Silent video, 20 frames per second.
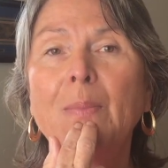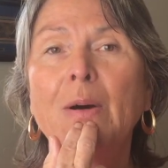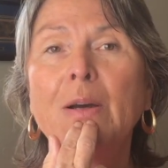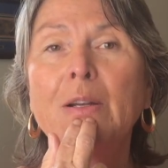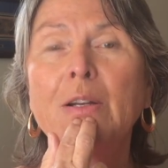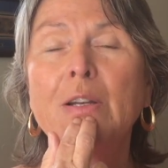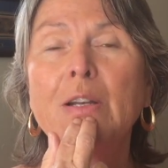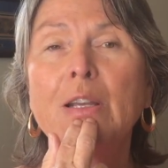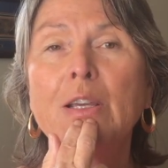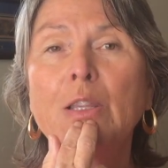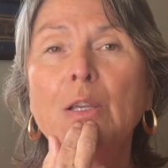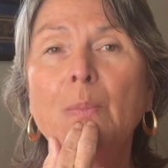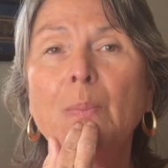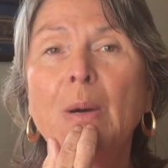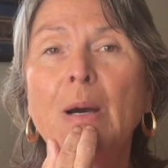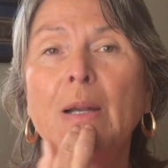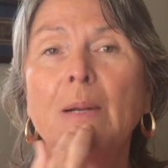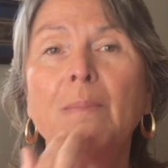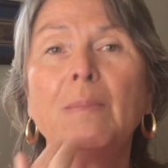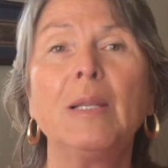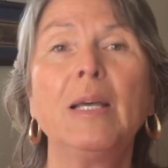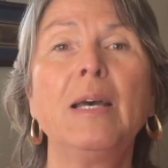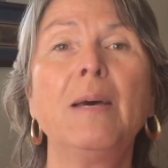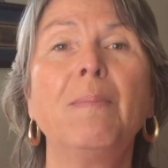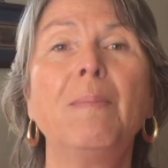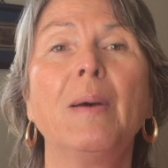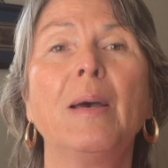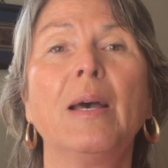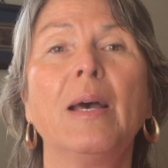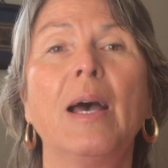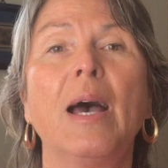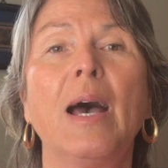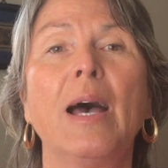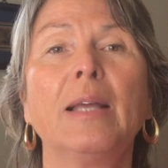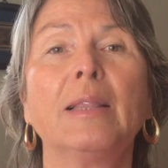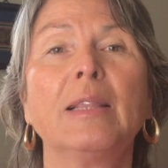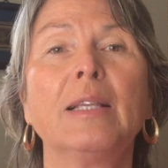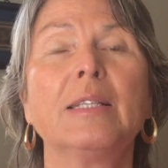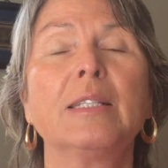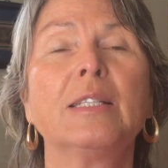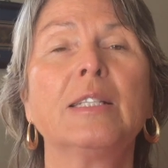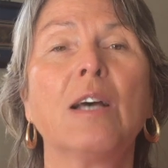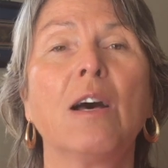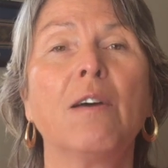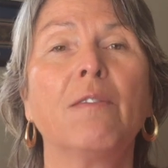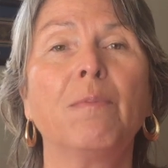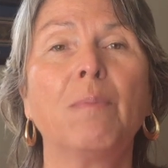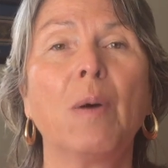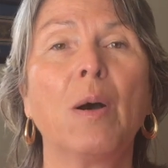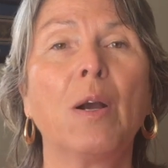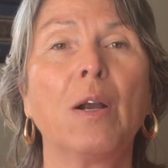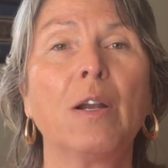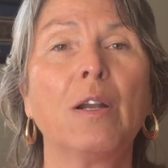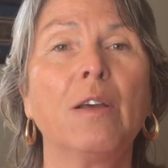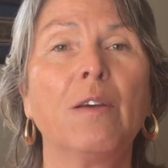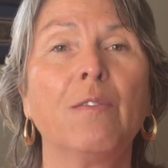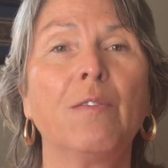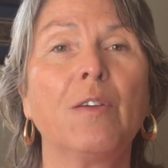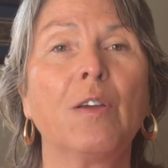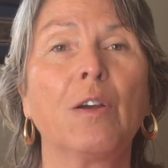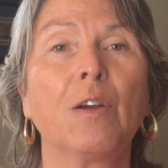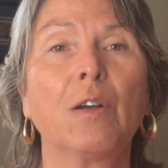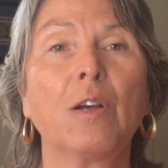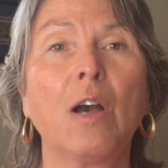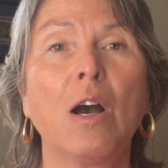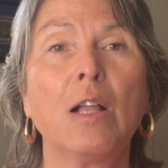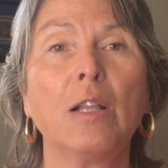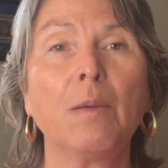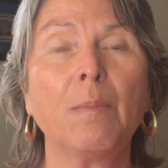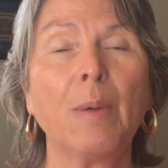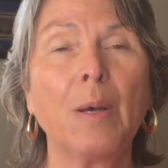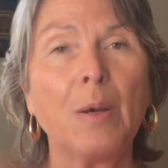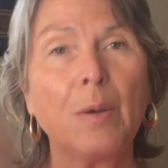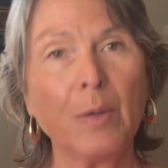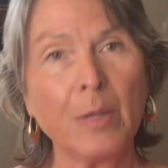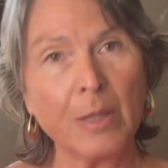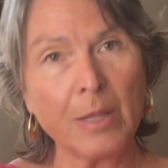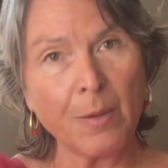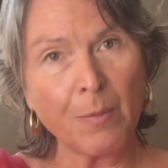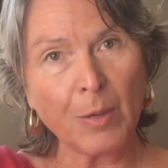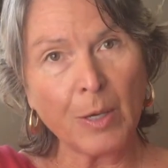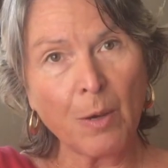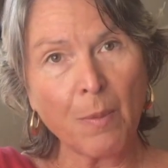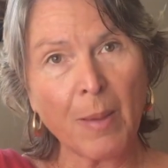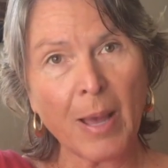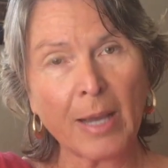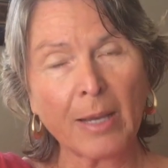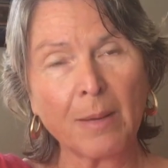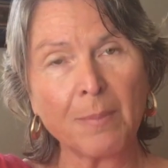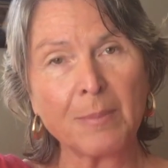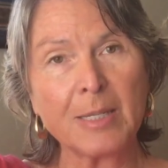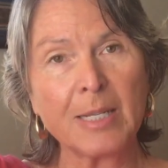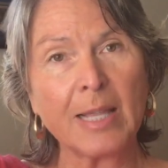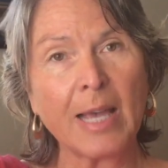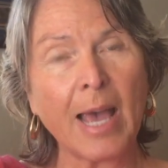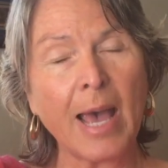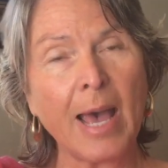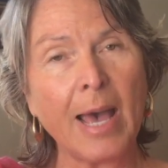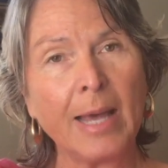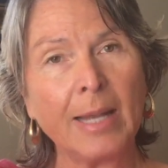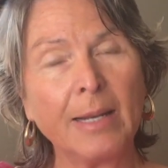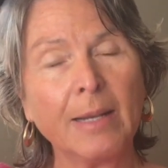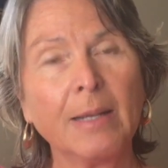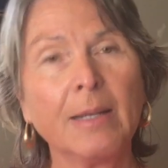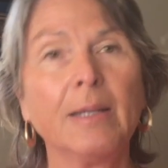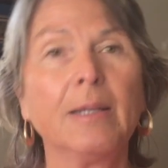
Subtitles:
underneath your bottom lip, at the soft part of your collarbone, and then we go back up to the head.